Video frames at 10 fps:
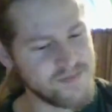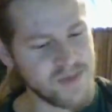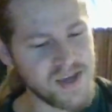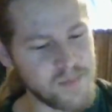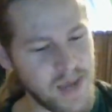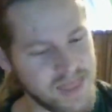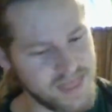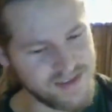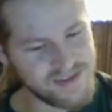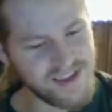Mech math.
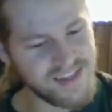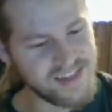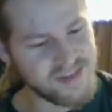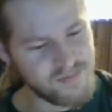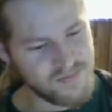Yes.